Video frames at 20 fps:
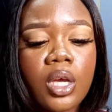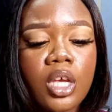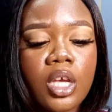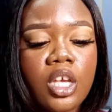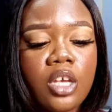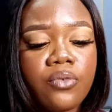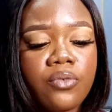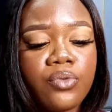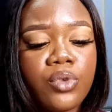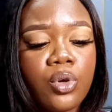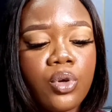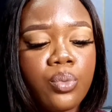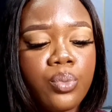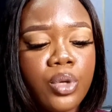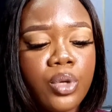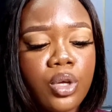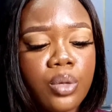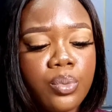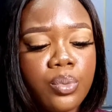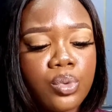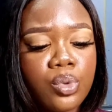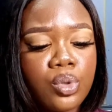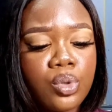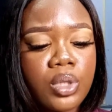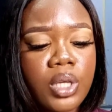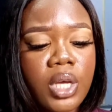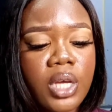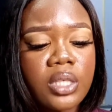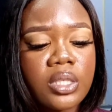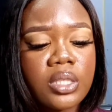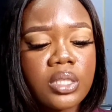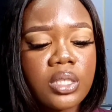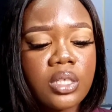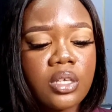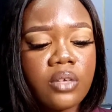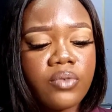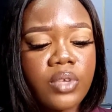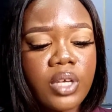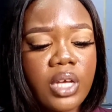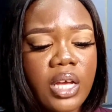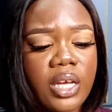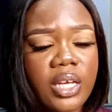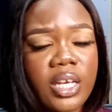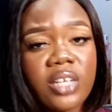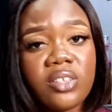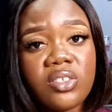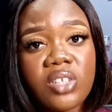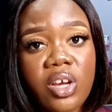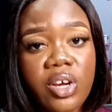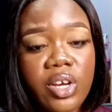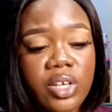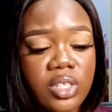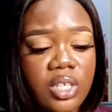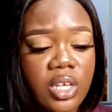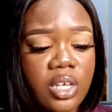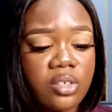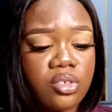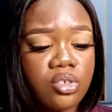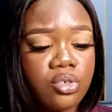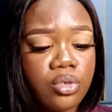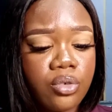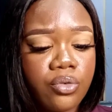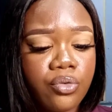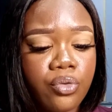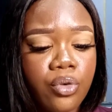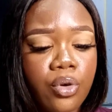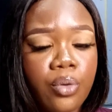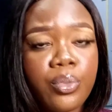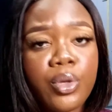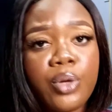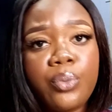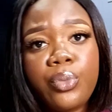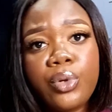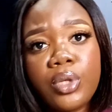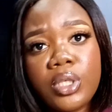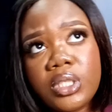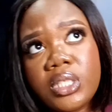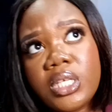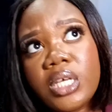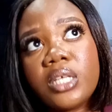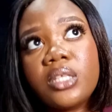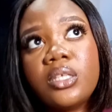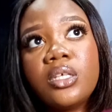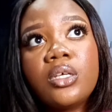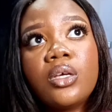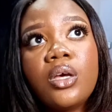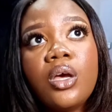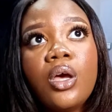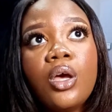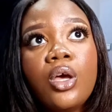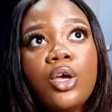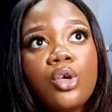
if they'll be able to if they can get direct entry from a polytechnic.